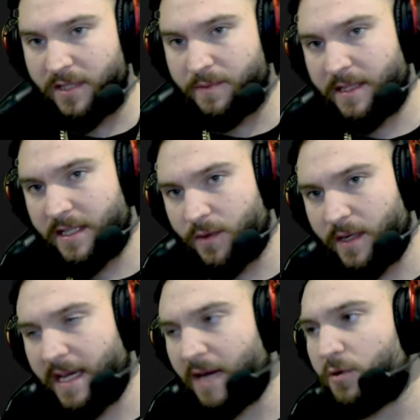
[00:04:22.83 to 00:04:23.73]
But this one
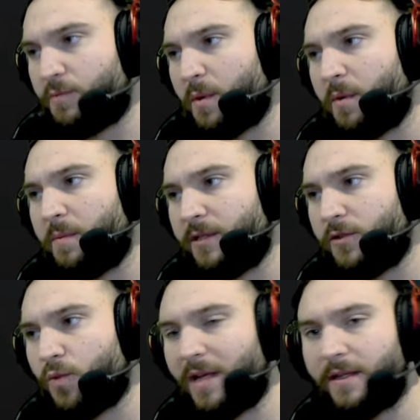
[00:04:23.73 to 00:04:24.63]
here would probably do
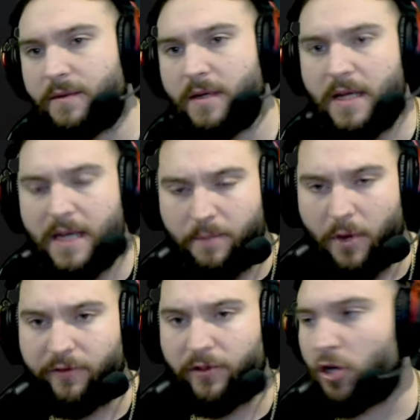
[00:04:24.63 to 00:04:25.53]
well in
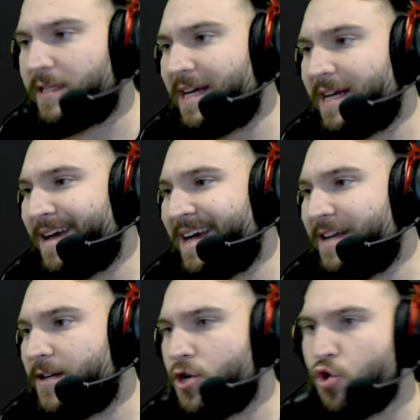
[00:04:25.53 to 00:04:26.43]
both lockdown
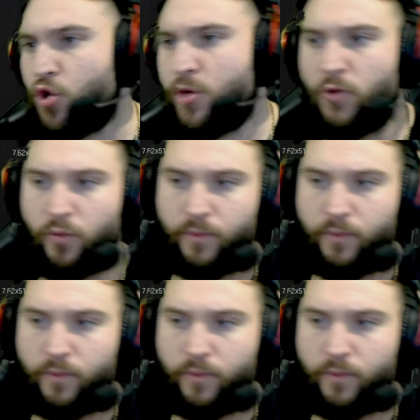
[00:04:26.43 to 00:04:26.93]
and normal.